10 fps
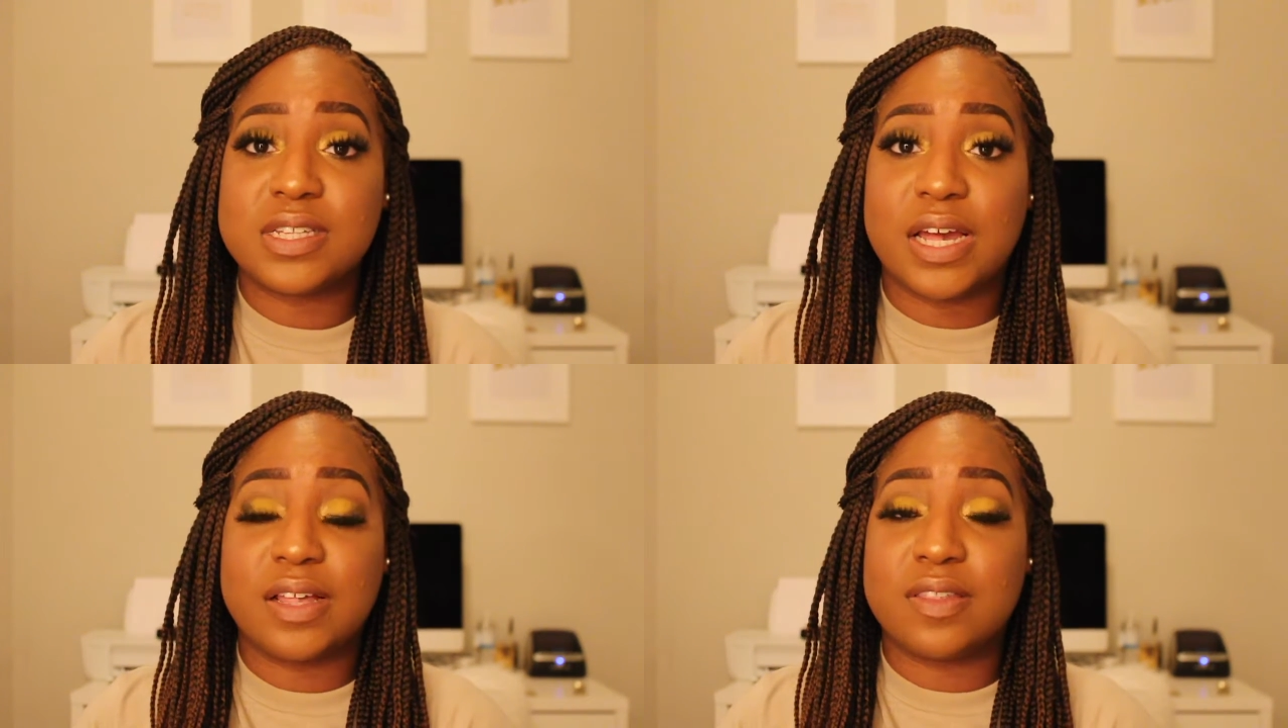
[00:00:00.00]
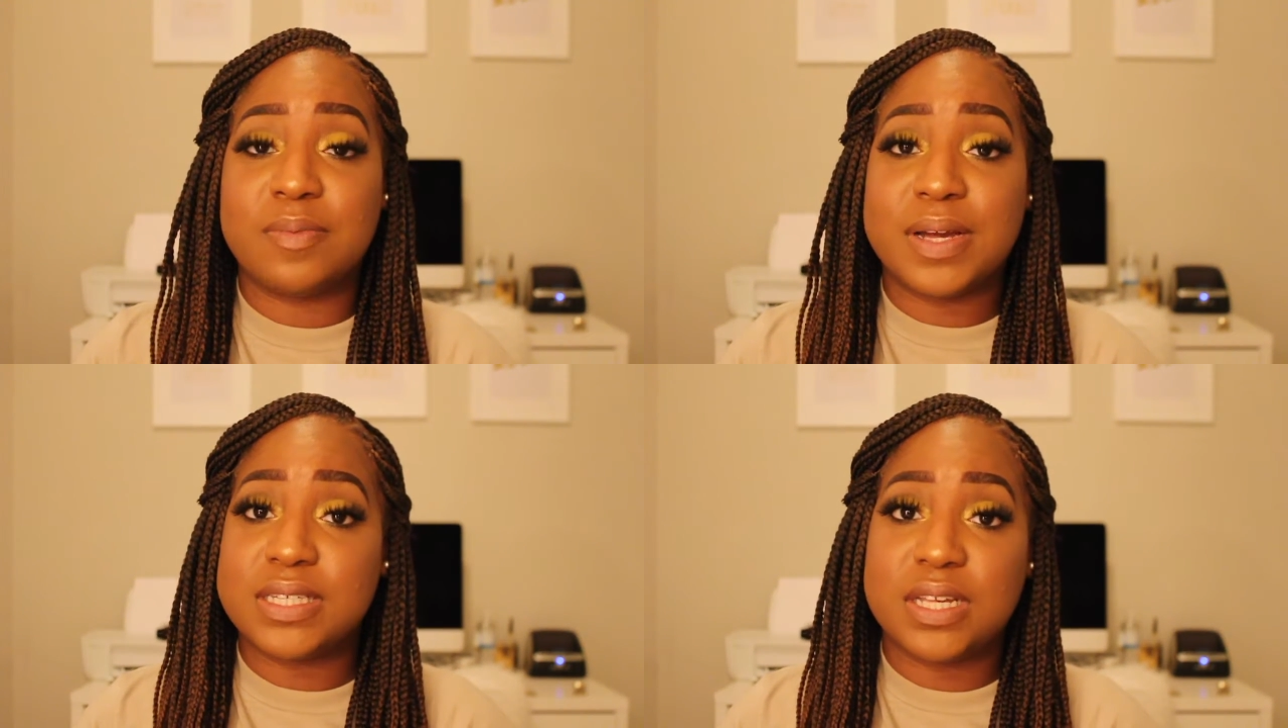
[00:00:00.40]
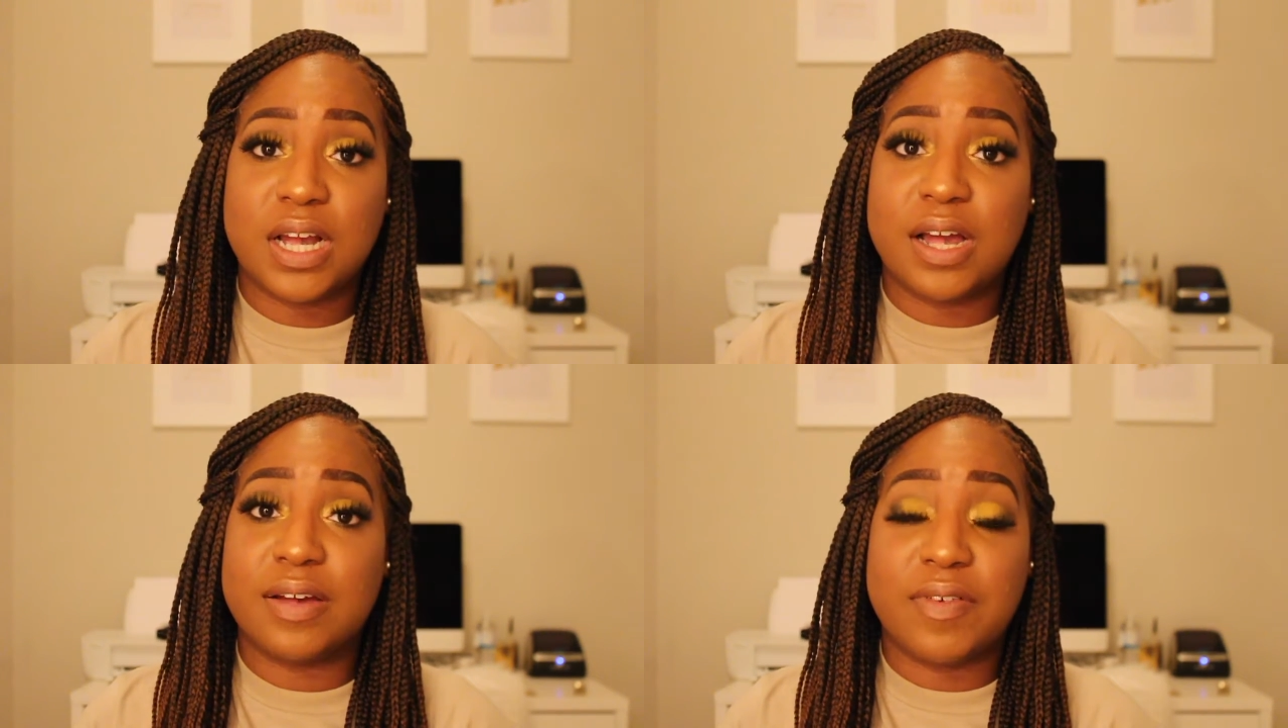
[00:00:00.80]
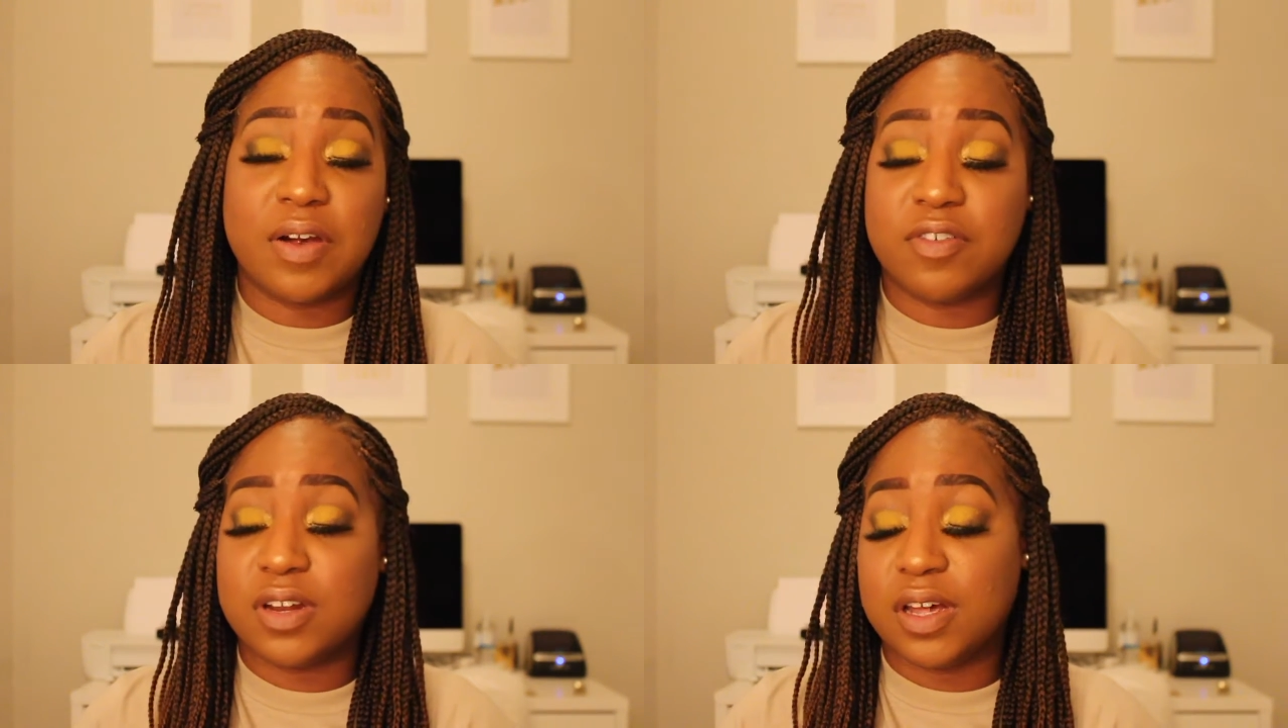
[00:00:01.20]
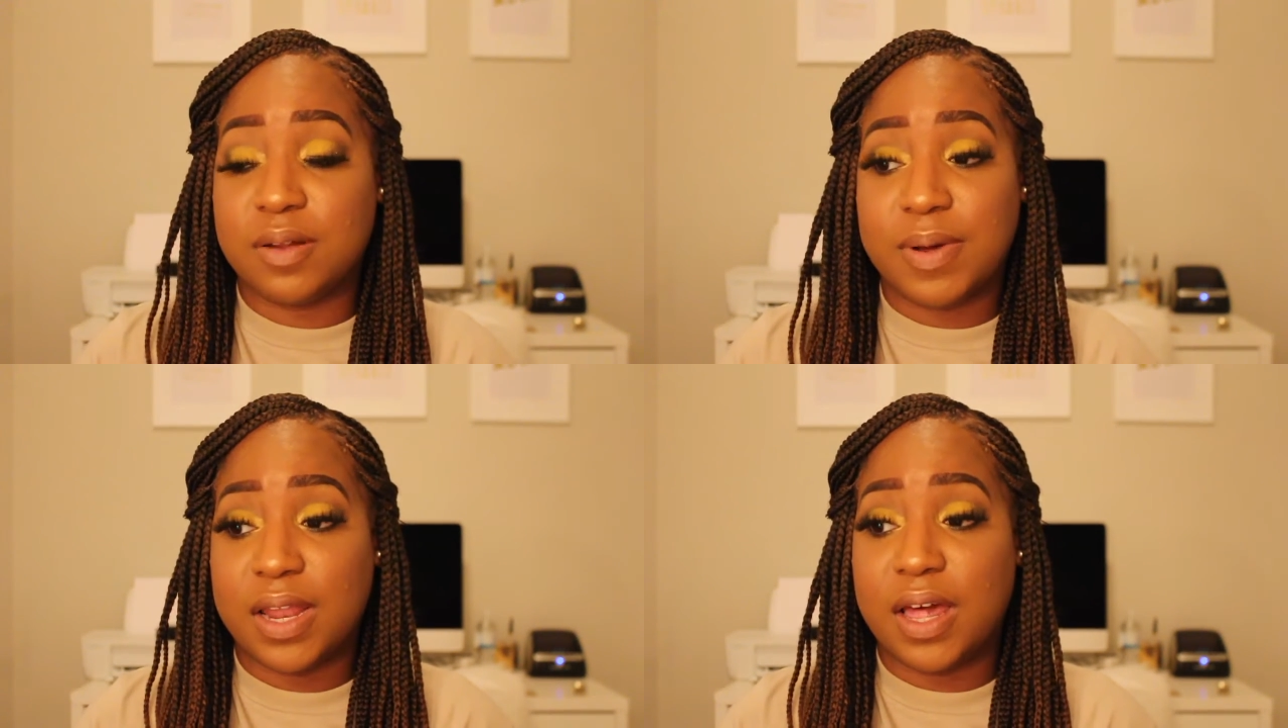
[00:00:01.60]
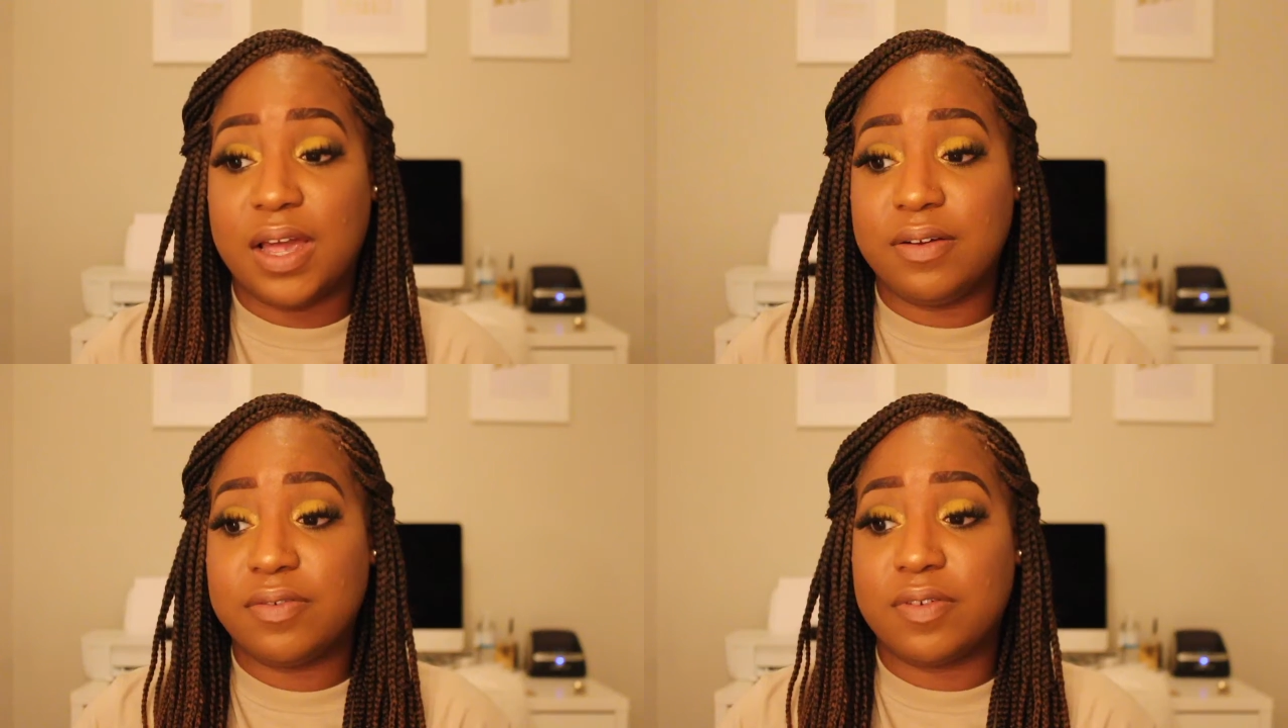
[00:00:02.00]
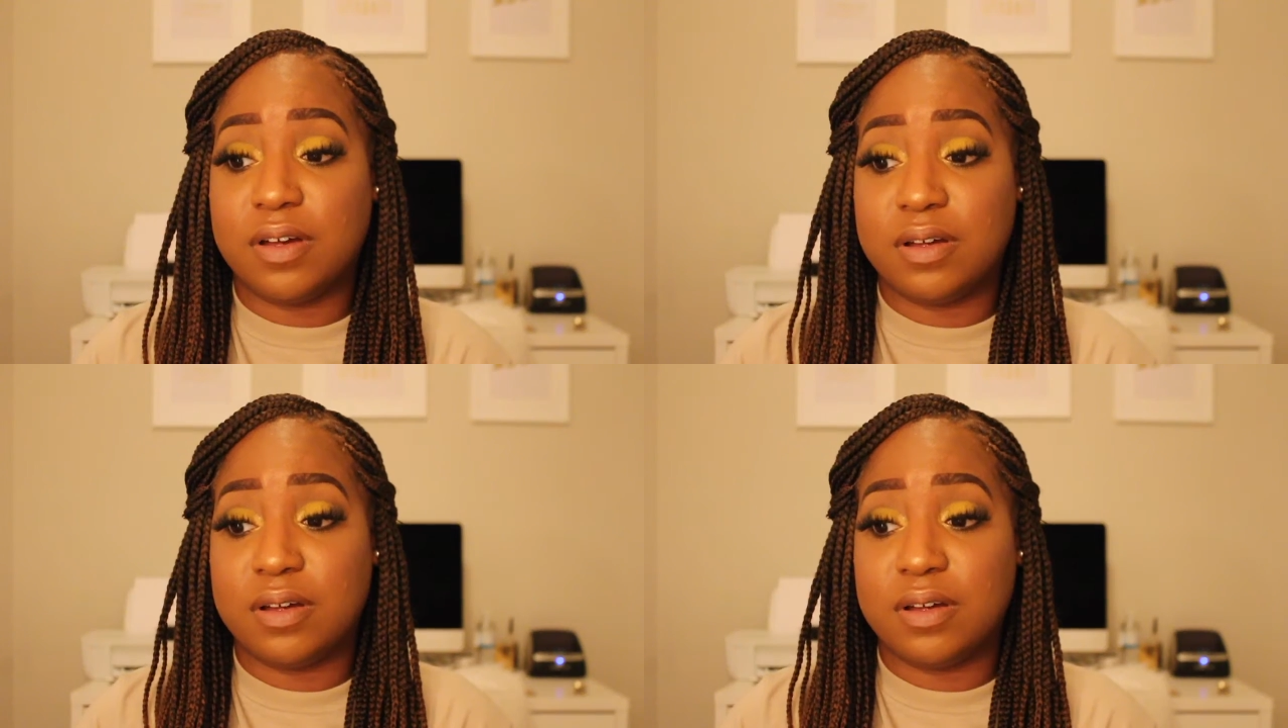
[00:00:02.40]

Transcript: like the best thing I have ever done in my life.